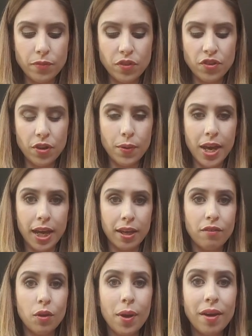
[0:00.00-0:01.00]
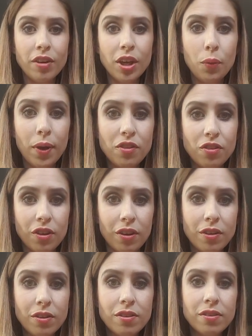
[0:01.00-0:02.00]
So yeah, if you have any
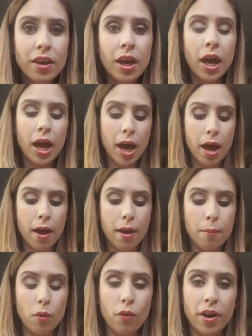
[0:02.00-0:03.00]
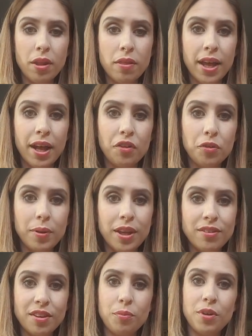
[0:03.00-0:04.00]
questions or anything else,
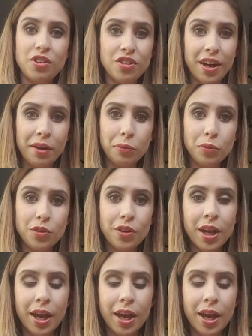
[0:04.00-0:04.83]
please give me a shout.